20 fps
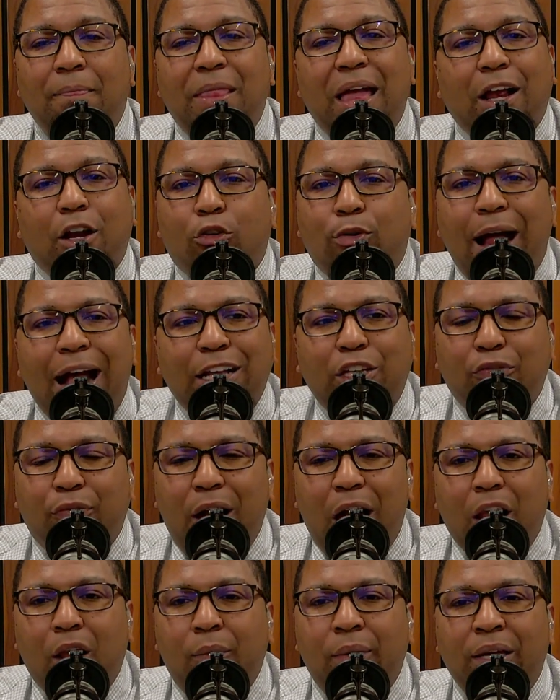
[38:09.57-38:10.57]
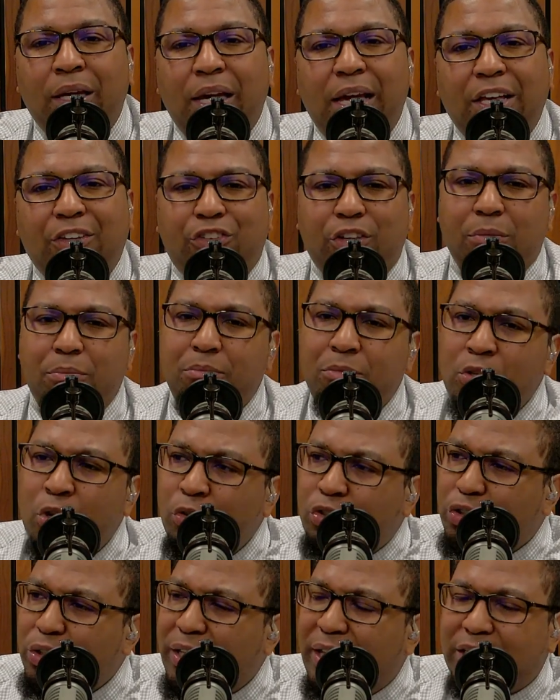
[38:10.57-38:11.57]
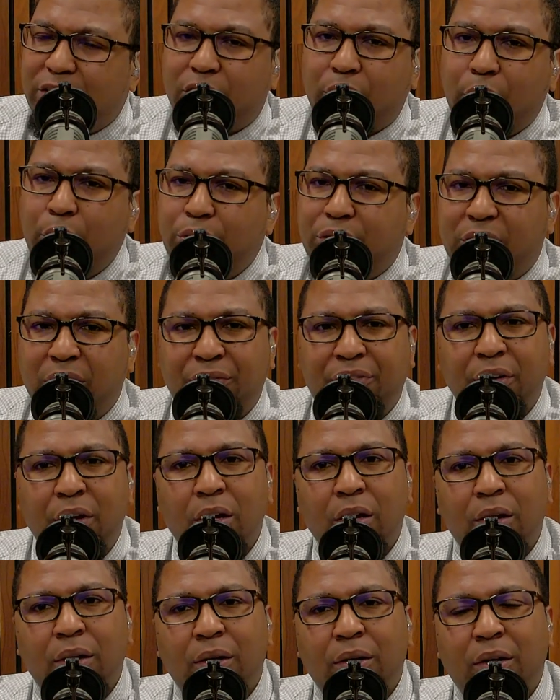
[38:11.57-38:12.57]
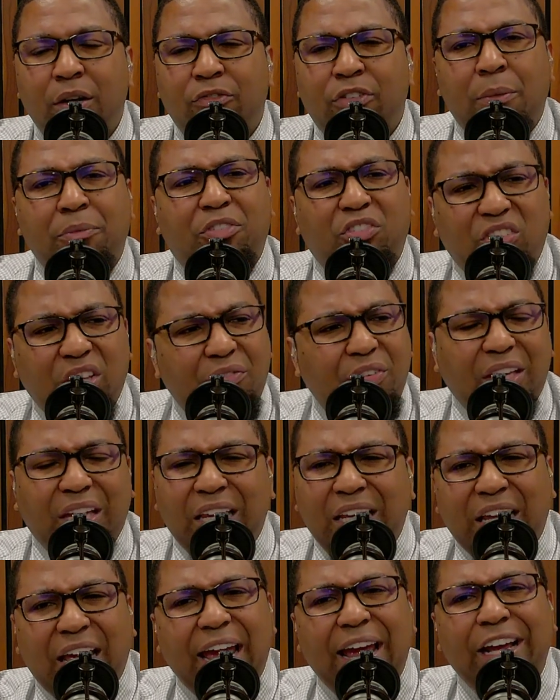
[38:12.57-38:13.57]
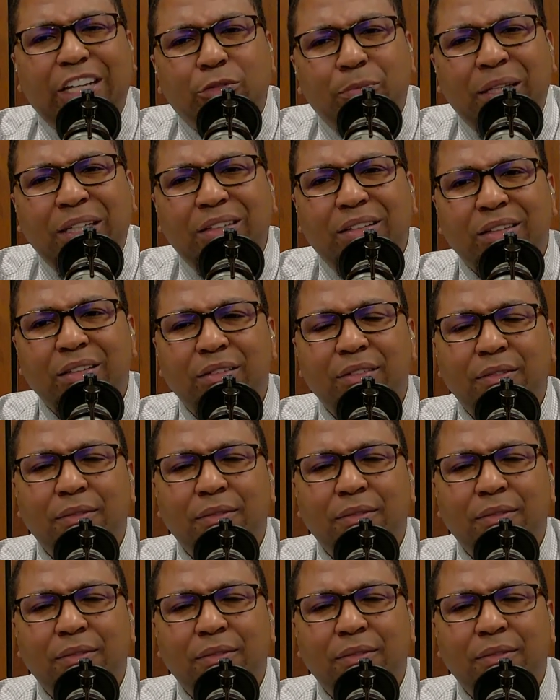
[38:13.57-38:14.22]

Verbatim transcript: that Christ following isn't mutually exclusive from civic engagement.